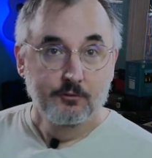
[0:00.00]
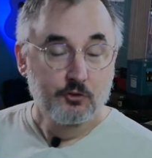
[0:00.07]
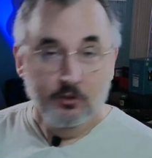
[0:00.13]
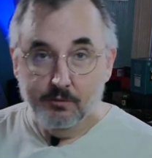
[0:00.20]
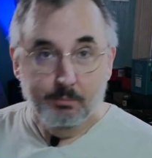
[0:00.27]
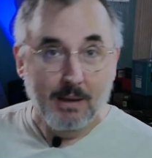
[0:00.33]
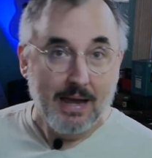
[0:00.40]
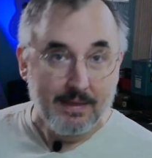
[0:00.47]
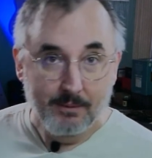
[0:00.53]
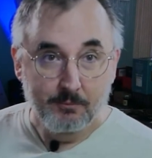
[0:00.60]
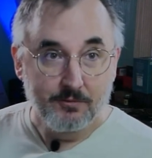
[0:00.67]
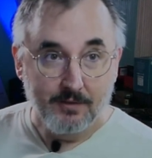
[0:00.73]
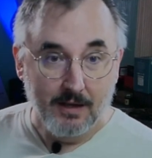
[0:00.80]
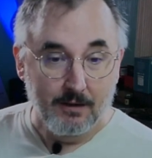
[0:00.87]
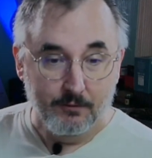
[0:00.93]
just by
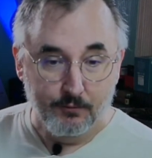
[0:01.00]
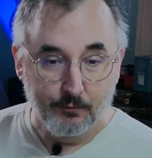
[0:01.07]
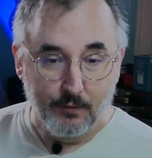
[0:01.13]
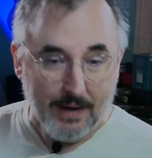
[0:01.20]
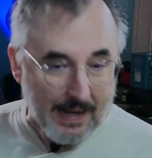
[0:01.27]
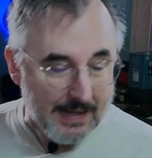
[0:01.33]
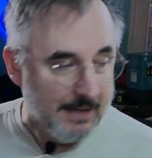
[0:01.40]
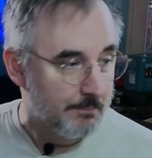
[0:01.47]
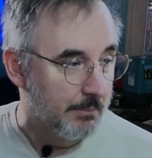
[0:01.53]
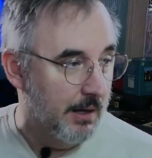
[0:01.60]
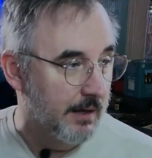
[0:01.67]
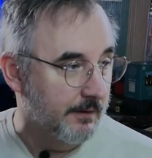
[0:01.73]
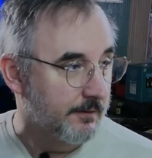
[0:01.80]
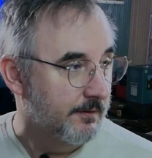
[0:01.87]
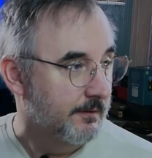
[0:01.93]
themselves for 80
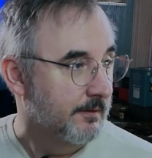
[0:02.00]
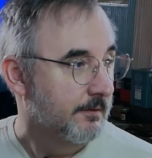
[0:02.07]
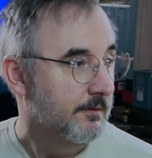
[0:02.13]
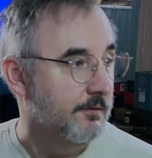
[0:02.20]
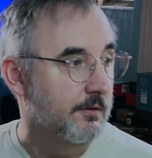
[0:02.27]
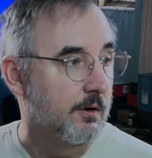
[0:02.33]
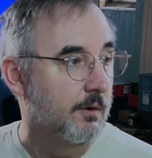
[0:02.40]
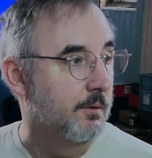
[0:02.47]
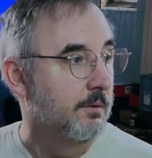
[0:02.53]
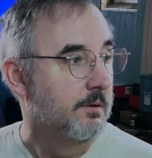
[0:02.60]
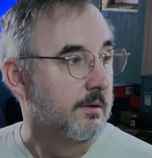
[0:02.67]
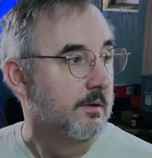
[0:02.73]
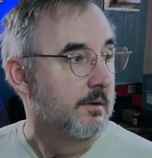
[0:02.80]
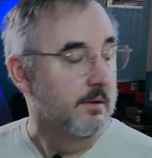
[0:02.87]
bucks. So